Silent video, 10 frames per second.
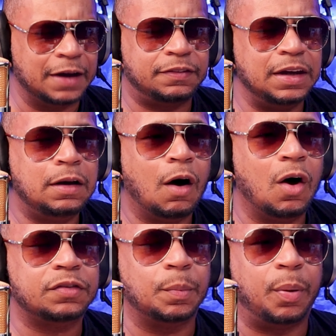SD
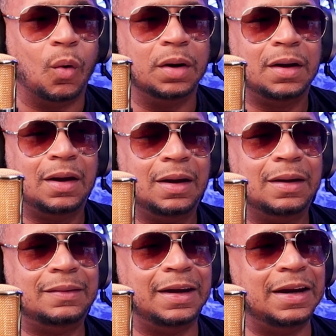card support,
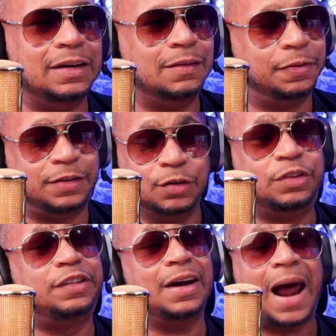then
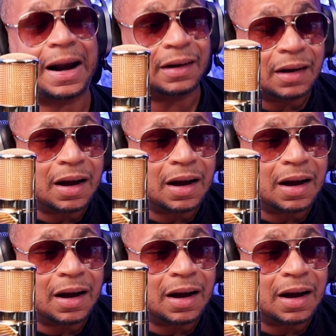you shit out of